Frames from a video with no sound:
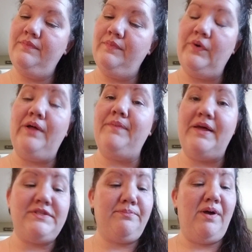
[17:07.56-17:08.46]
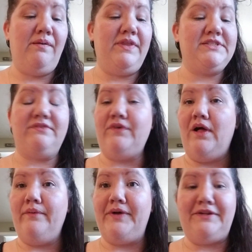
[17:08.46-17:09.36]
well, that's a
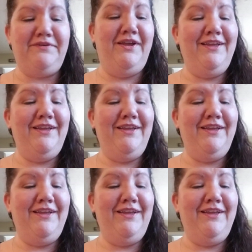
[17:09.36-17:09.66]
fall one.